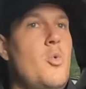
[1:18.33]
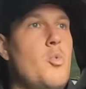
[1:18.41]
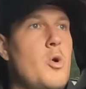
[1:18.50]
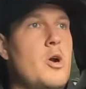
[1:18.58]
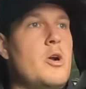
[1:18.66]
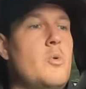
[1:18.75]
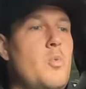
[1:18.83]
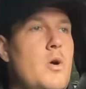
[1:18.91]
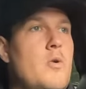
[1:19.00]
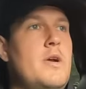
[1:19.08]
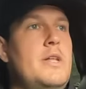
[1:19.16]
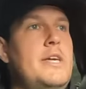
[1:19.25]
We're
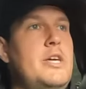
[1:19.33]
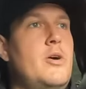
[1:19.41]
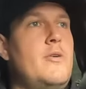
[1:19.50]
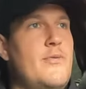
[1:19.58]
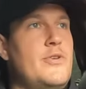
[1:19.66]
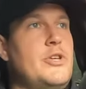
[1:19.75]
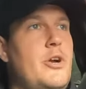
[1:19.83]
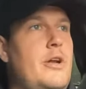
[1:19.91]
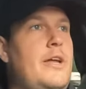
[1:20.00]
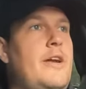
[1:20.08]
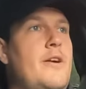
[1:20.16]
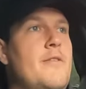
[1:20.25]
we're really going for
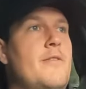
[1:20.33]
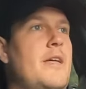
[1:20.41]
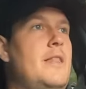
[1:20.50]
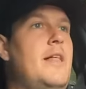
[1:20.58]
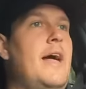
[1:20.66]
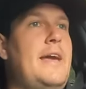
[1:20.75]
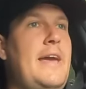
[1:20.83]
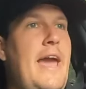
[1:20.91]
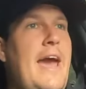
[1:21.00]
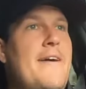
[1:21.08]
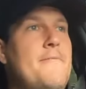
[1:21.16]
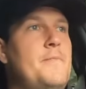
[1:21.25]
dirt here that like
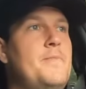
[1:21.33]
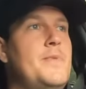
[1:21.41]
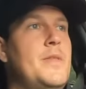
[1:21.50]
at